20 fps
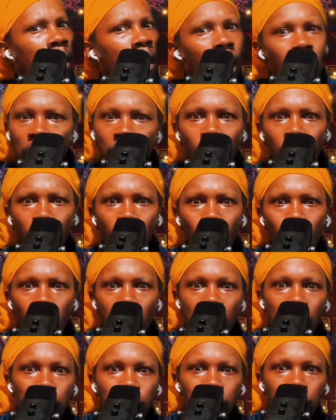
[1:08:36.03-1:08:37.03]
Oh,
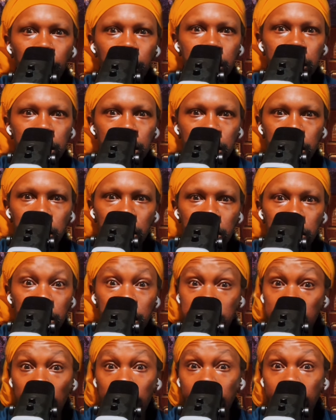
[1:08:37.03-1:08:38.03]
my brothers and
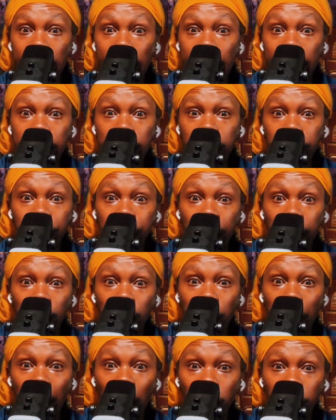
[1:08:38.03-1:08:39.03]
sisters, I did not even think
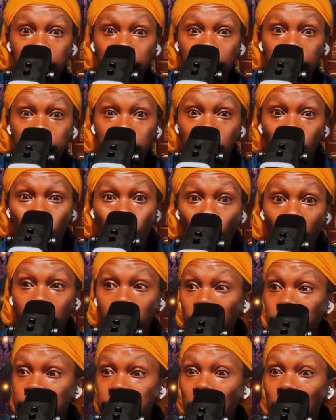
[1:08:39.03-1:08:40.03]
about that. What
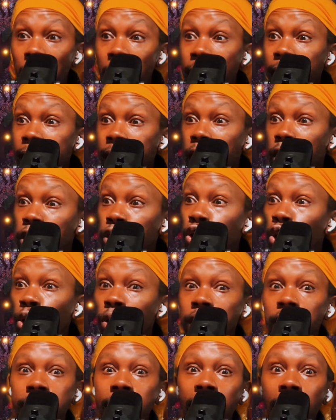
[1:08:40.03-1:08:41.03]
if somebody else took
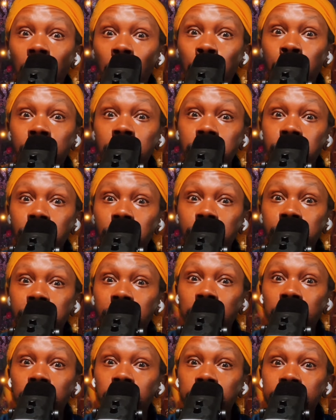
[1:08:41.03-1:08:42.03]
the damn picture of
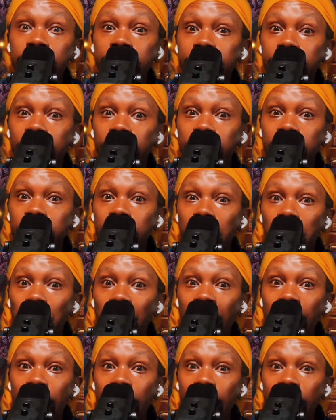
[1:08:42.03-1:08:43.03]
Jared at the end,
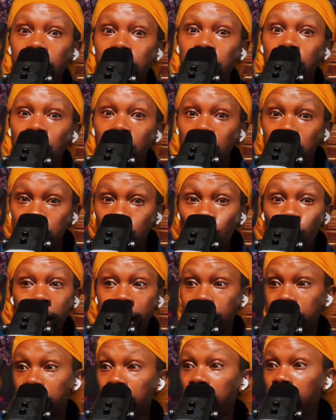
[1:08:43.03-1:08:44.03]
man? You
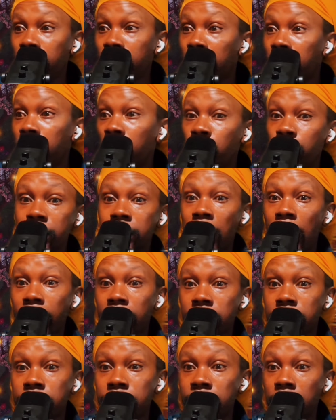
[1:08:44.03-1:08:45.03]
can think that it was like
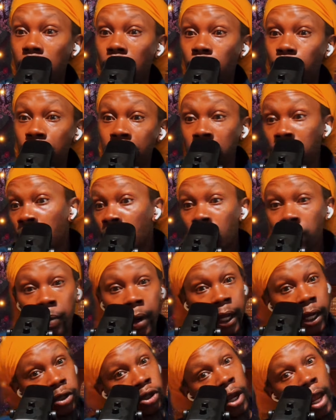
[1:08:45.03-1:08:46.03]
a selfie,
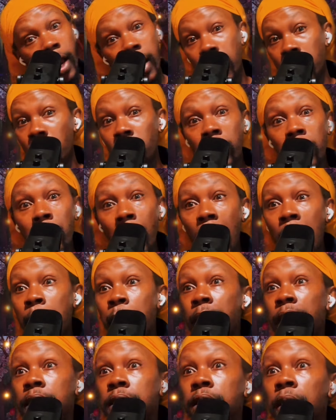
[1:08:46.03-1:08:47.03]
but hell, it might have
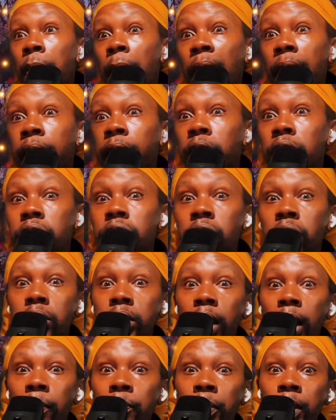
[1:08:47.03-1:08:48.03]
been somebody else took
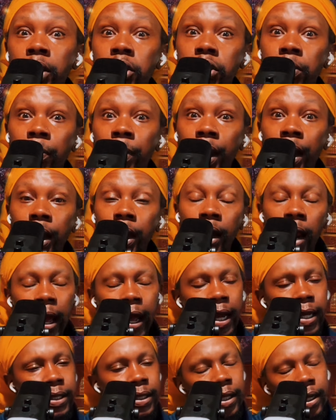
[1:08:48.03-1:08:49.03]
that picture, man. Like
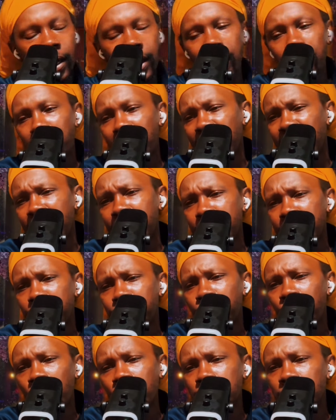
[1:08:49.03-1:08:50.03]
I said, man, the,
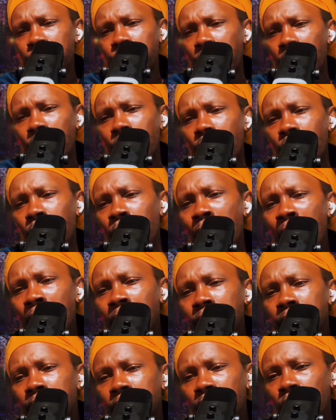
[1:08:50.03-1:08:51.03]
first of all,
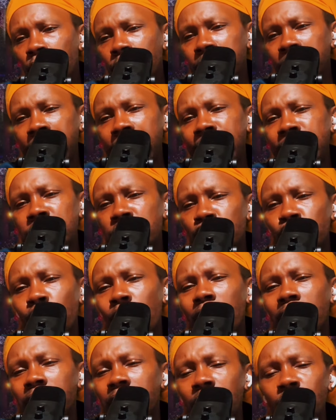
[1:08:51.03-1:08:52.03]
the, the
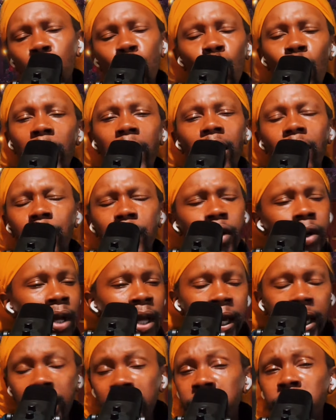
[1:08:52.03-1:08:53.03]
instructor, whoever,
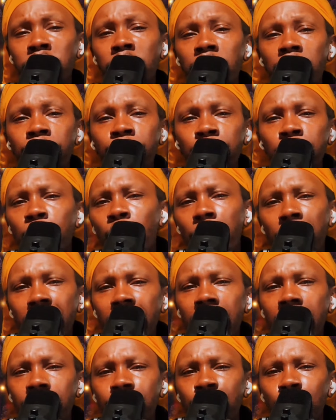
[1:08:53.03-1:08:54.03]
he should feel
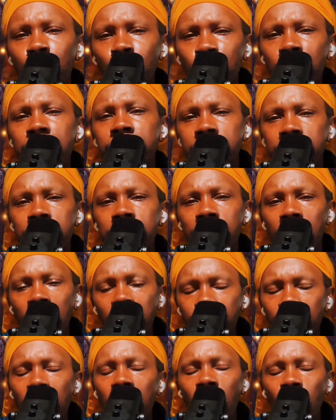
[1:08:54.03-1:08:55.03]
bad for the rest of his
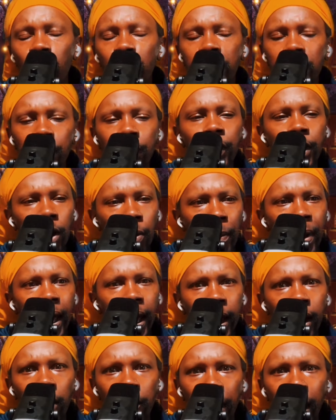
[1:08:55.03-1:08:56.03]
life. I hope he feel
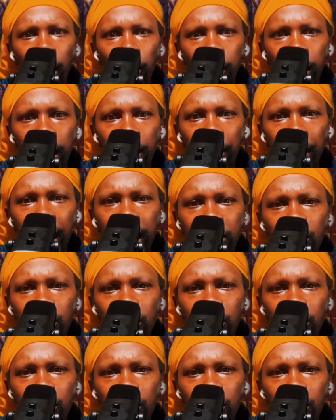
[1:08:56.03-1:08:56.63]
bad about that, man.